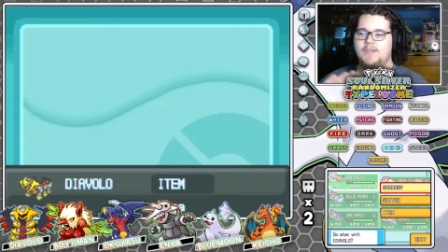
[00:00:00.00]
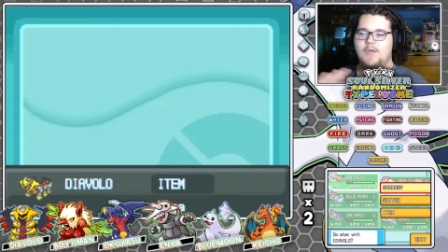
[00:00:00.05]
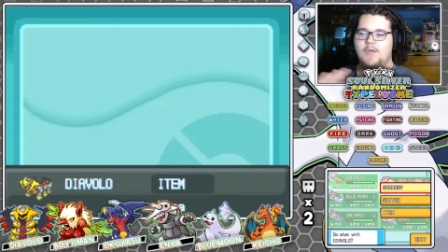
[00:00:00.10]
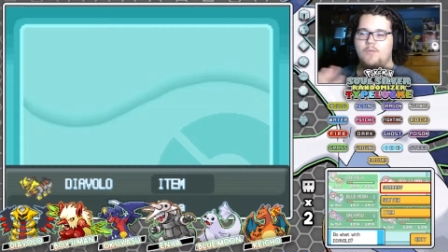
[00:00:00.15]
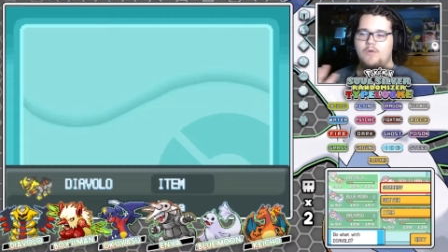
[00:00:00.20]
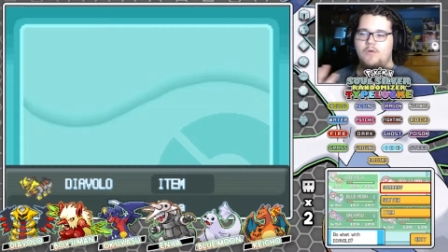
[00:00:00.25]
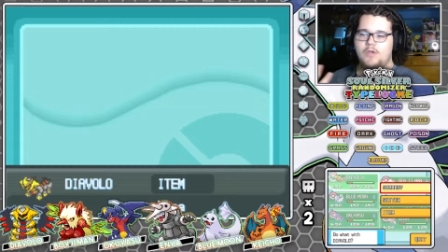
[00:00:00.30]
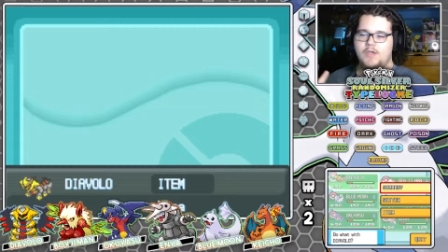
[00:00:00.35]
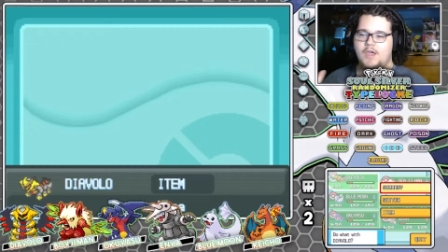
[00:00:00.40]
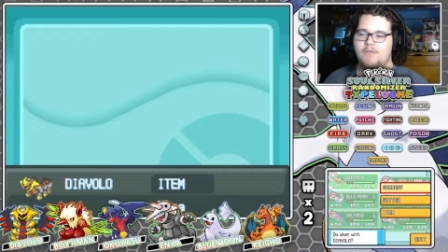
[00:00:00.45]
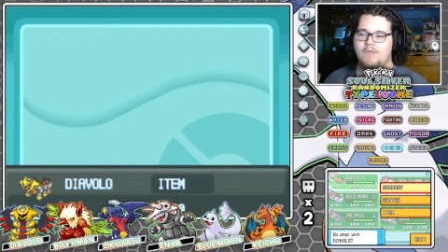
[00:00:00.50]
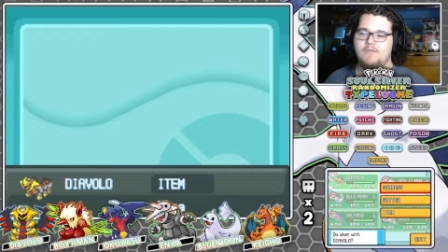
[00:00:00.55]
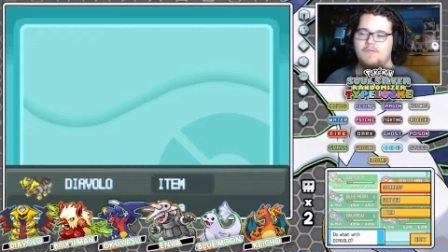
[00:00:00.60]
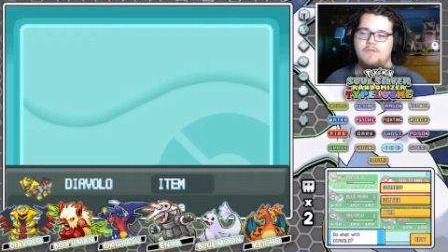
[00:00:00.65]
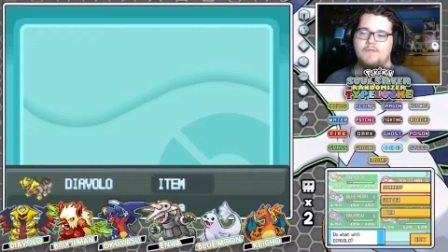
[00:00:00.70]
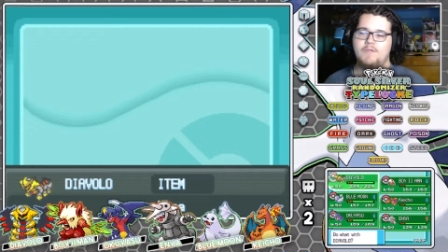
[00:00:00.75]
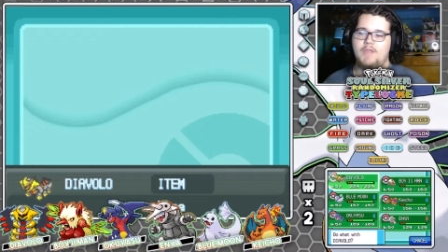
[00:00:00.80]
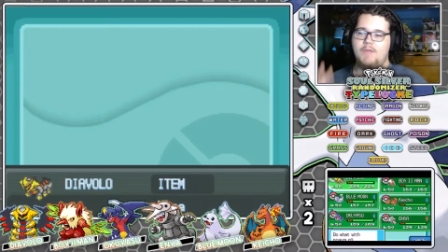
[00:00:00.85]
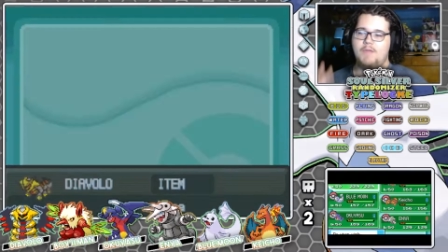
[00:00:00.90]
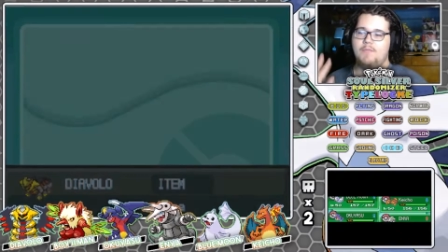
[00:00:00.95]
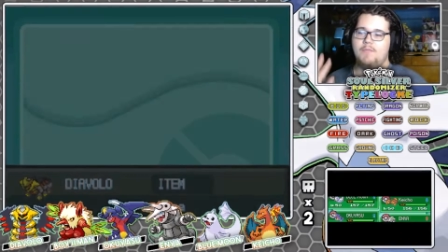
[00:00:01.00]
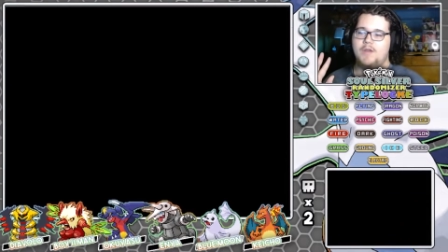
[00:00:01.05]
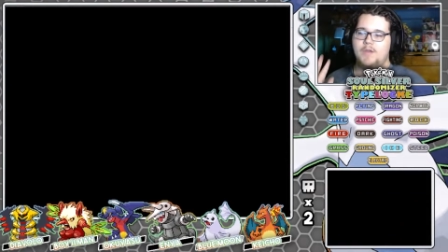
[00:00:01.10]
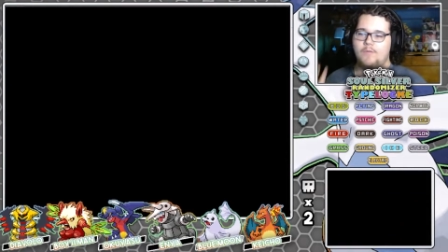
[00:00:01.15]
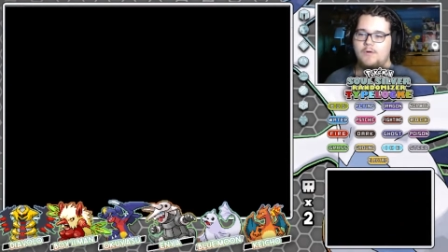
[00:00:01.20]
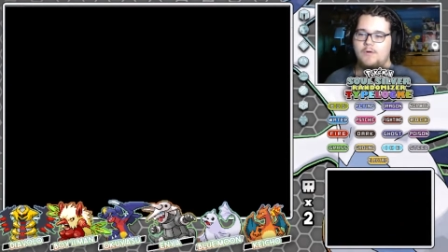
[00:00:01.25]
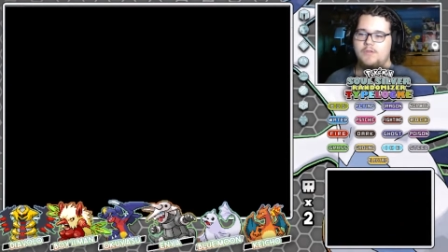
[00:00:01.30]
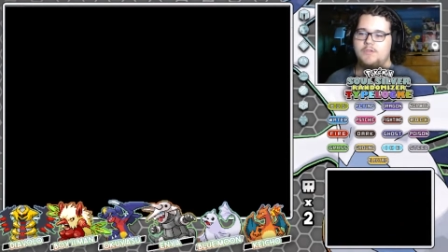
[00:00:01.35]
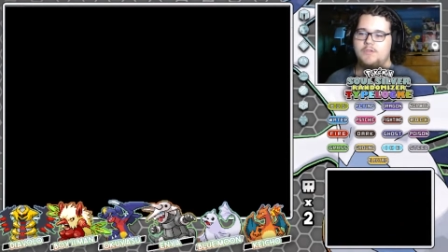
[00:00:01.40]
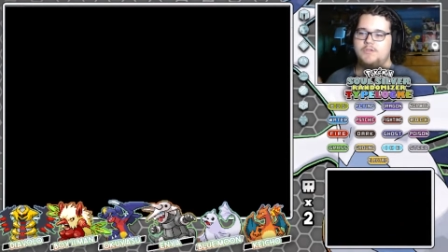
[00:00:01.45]
We're all covered for that, but I
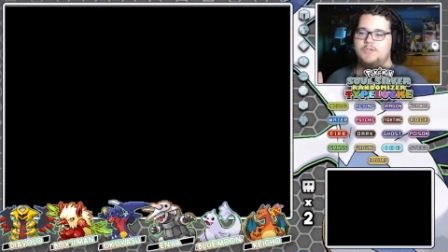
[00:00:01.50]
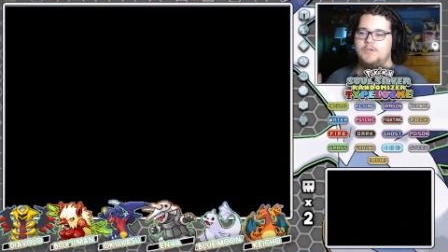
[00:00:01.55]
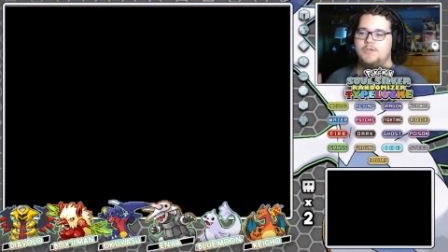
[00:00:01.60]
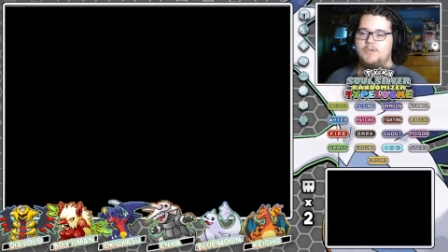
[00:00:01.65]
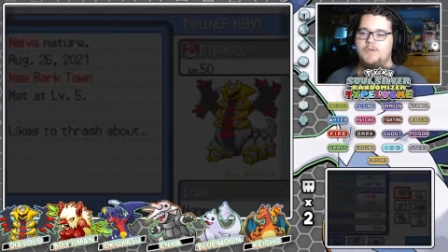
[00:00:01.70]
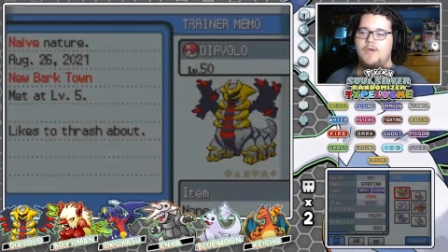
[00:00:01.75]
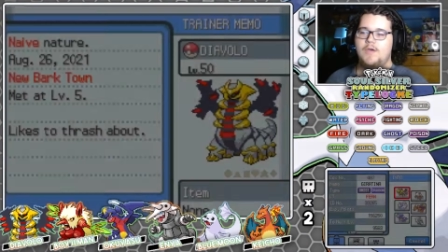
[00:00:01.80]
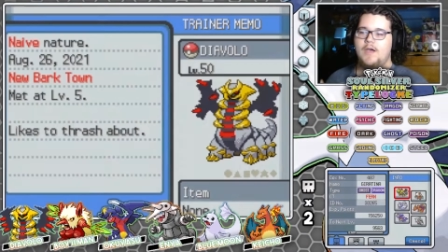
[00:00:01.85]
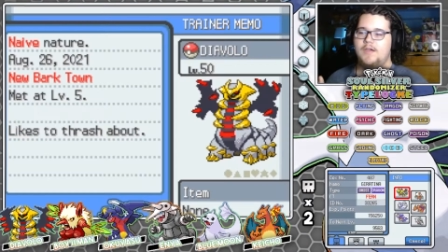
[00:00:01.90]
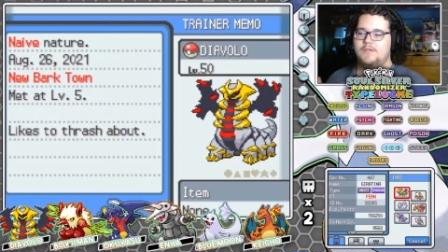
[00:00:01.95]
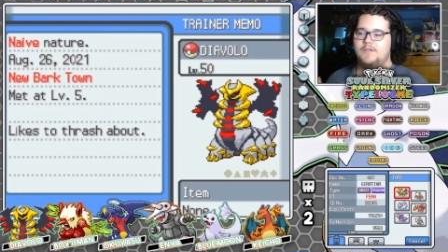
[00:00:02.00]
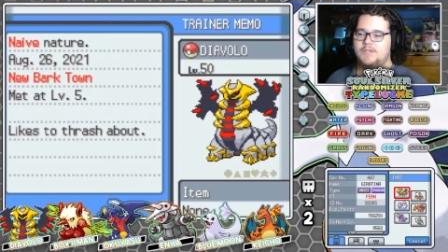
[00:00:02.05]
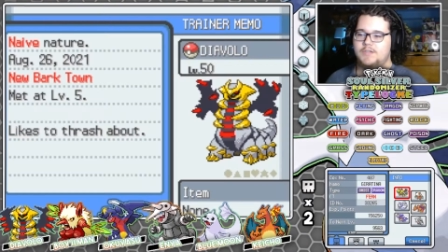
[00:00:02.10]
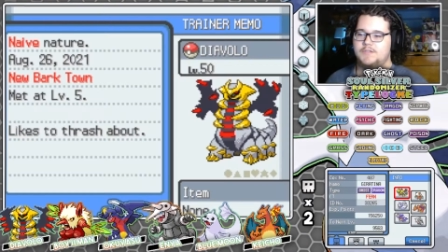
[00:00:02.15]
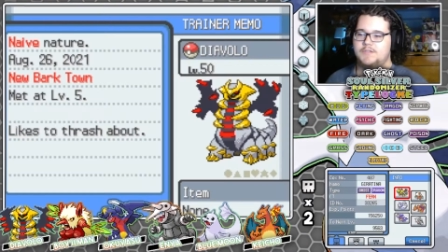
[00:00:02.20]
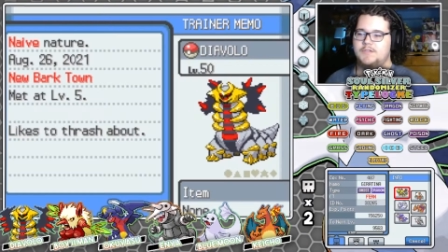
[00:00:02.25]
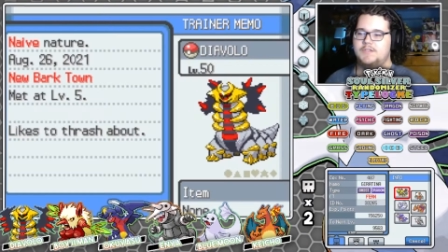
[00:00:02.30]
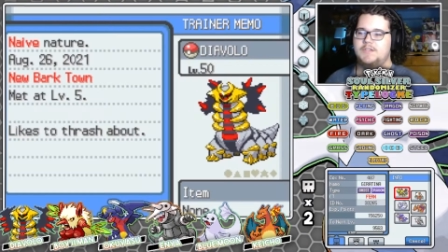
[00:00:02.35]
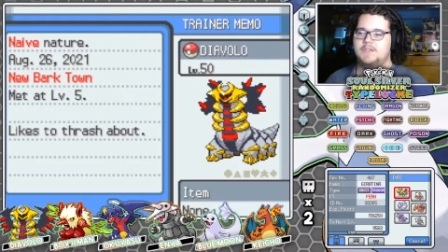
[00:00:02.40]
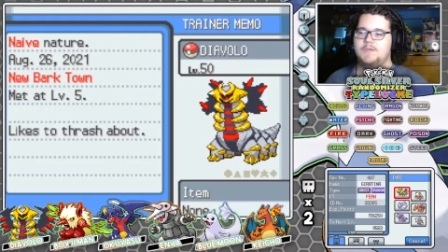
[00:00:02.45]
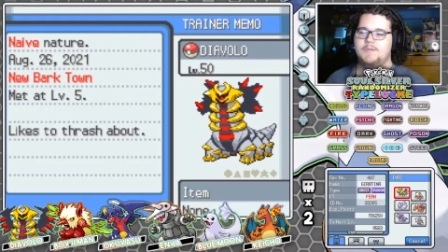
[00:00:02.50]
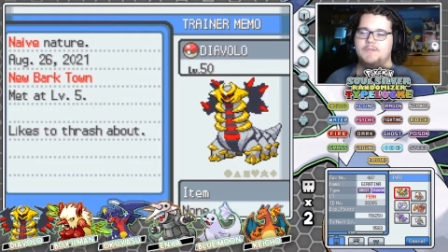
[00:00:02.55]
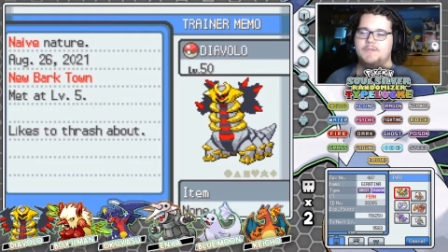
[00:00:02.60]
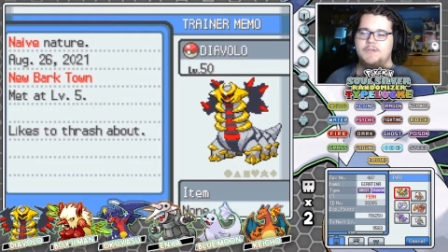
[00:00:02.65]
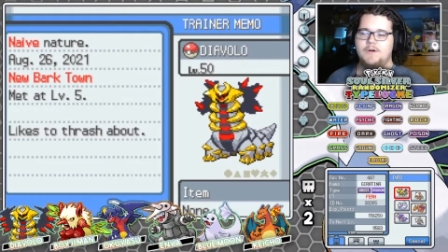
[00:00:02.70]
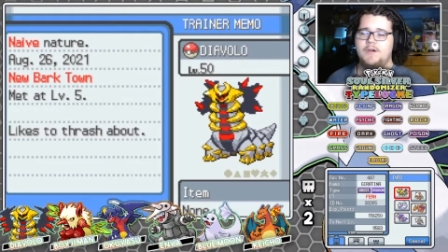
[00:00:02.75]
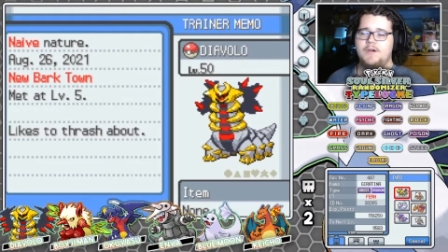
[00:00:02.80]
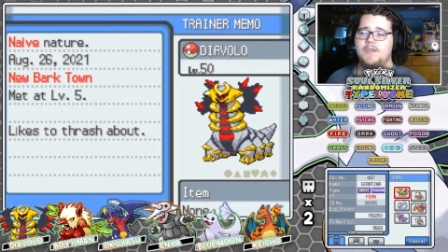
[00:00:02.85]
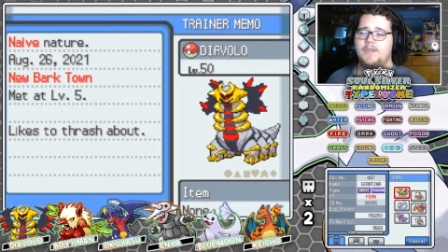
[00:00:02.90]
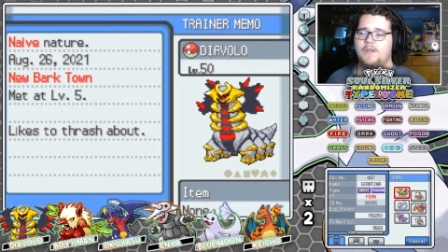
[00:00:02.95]
wanted to show you how I changed the team. It's
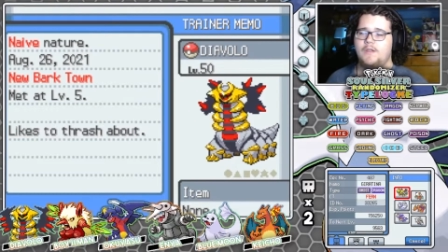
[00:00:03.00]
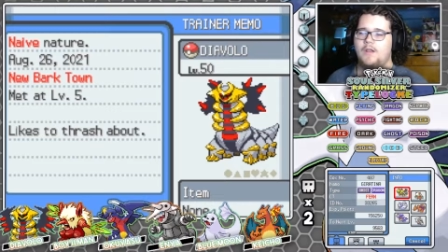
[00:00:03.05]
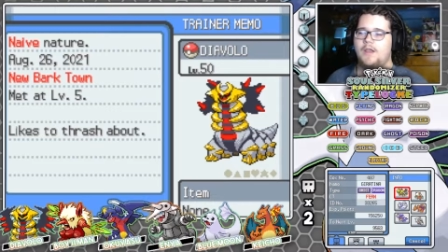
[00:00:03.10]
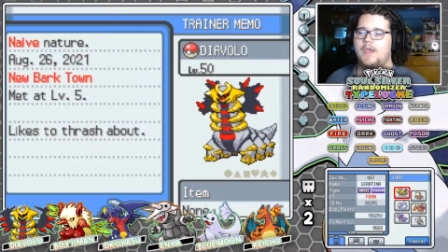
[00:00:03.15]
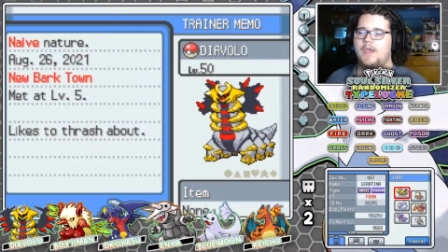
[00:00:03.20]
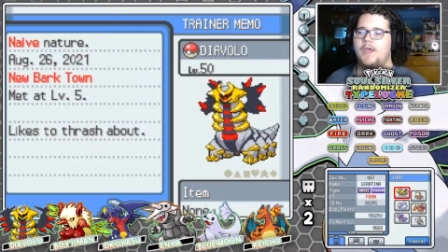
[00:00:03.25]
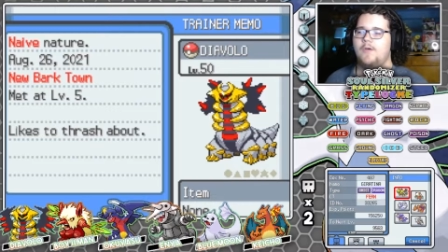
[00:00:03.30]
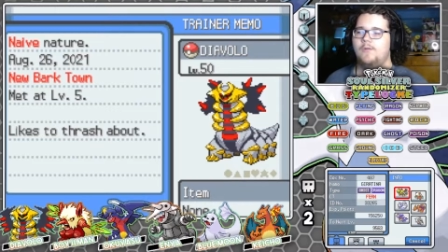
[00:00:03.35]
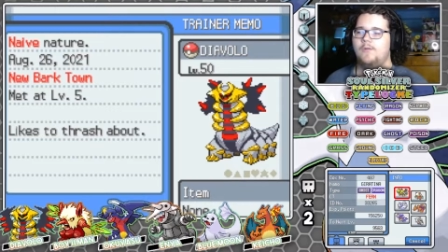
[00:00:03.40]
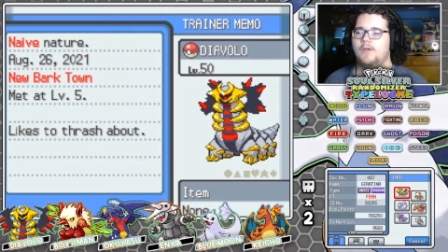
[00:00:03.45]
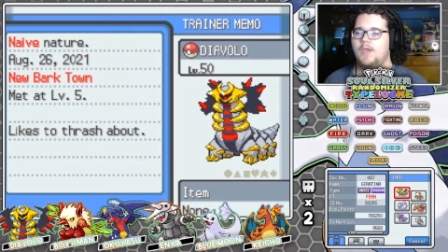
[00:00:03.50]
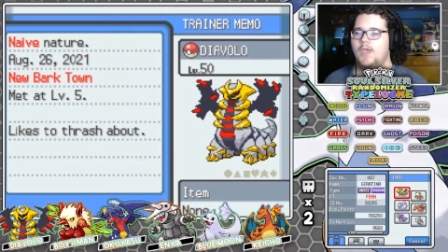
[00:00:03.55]
already on the layout.